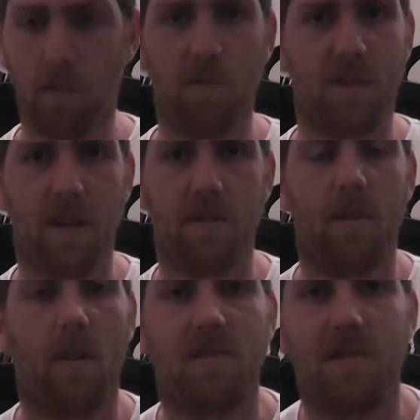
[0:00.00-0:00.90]
more chance
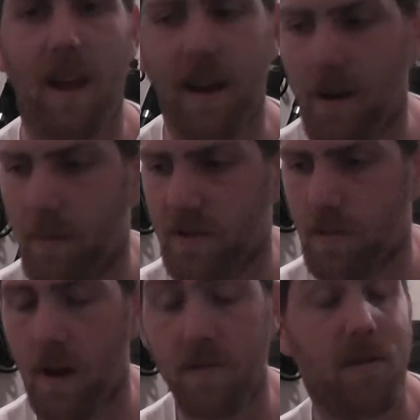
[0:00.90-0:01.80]
you've got of snagging up
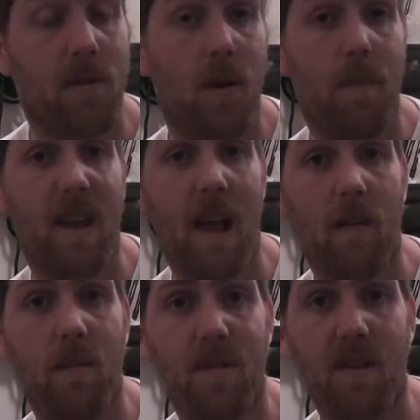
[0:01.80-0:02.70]
as well, so it could be
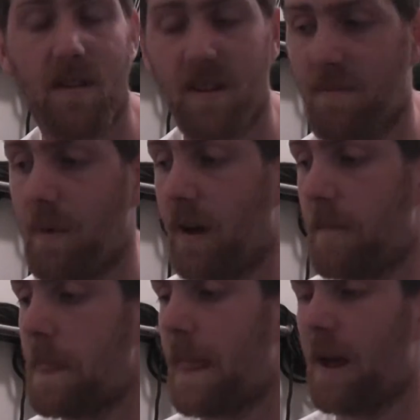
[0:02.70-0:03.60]
counterproductive, but
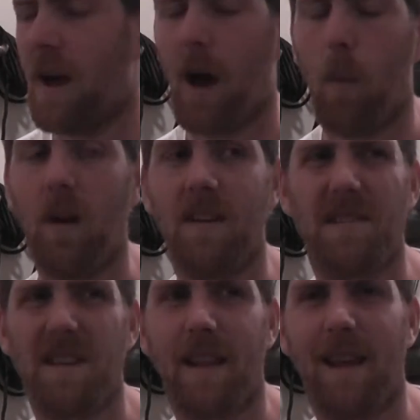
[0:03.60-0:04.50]
I'm willing
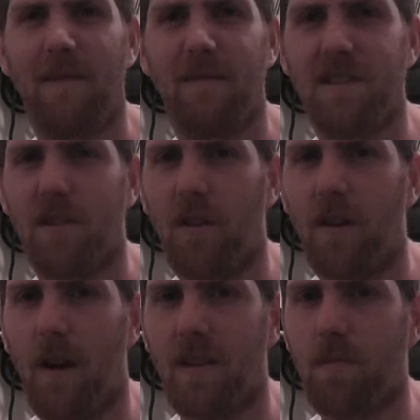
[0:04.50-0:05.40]
to take that risk on
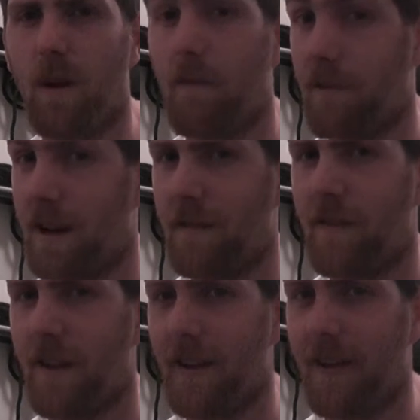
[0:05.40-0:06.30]
the nights when I'm really
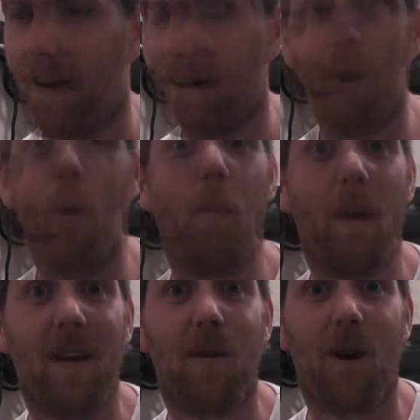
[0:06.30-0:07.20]
feeling it. Go
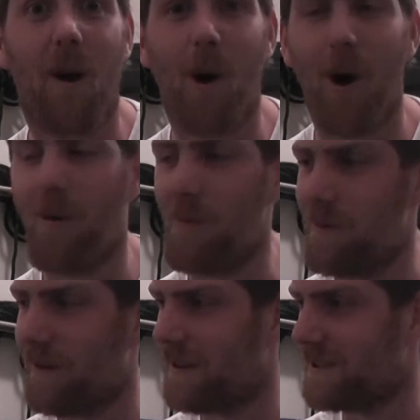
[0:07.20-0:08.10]
big or go home,
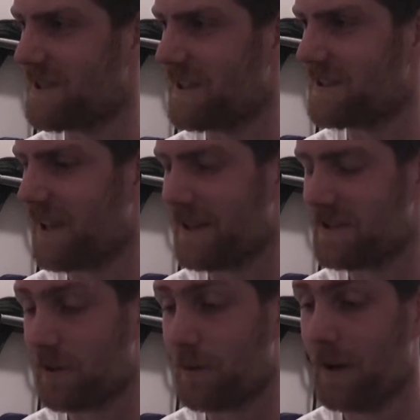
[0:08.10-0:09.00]
as they say.
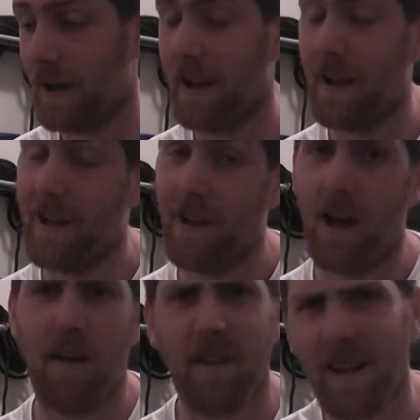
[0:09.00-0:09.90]
So
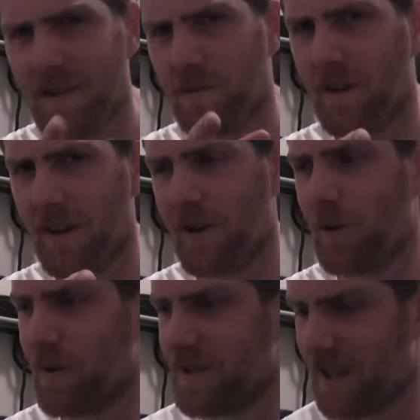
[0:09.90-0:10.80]
I think that's what I'm going to
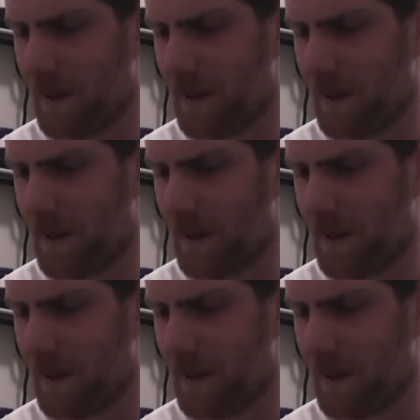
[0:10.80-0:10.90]
call this